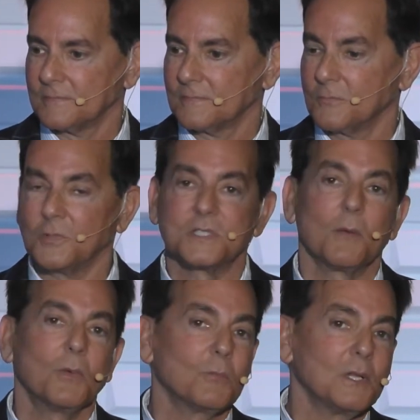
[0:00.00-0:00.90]
When
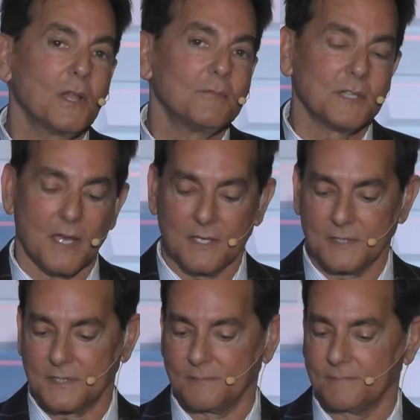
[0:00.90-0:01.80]
someone we love
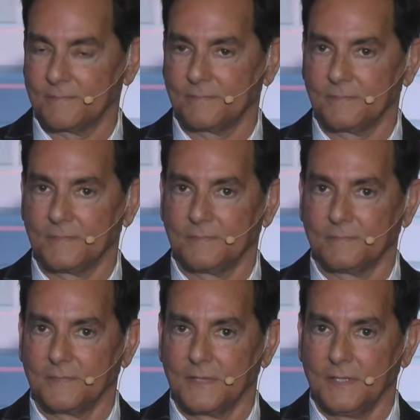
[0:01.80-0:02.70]
dies,
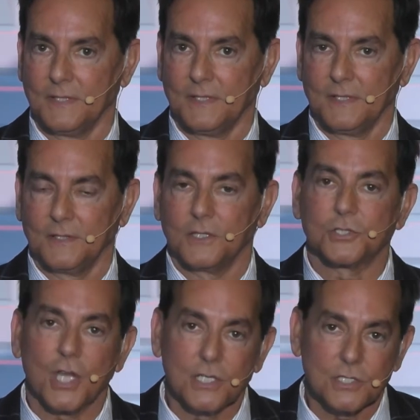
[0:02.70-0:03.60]
the
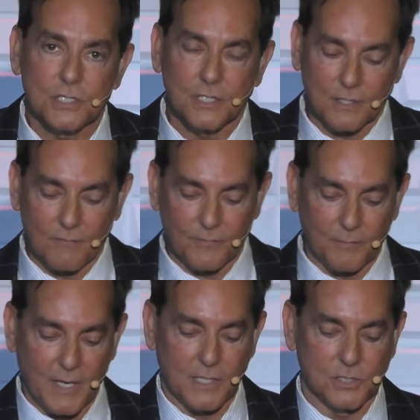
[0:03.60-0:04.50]
changes that come
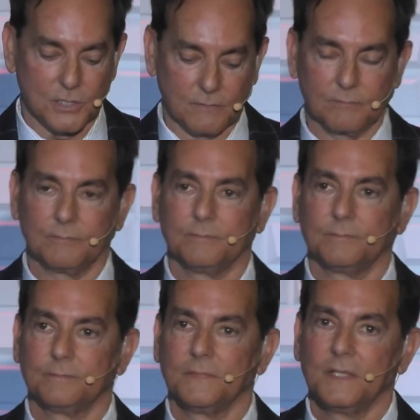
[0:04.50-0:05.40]
from aging,
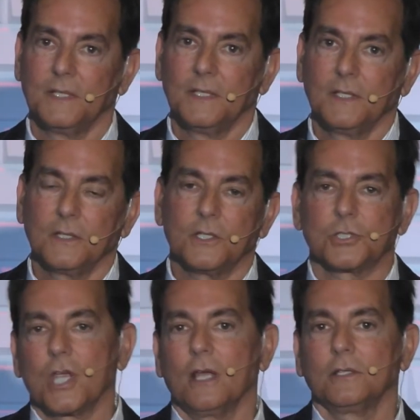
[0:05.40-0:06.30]
the
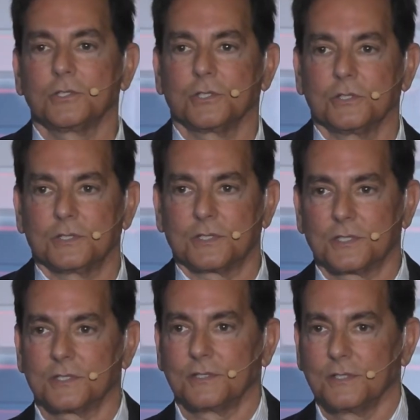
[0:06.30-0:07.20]

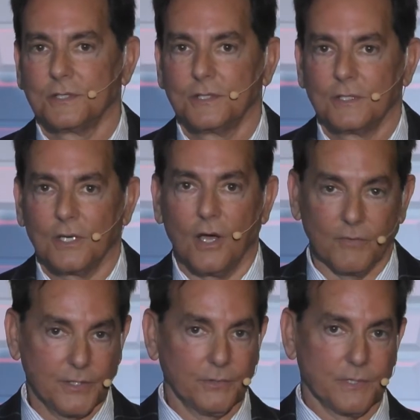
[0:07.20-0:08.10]
challenges of
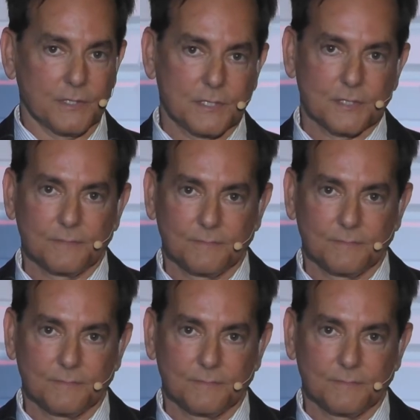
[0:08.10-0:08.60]
an illness.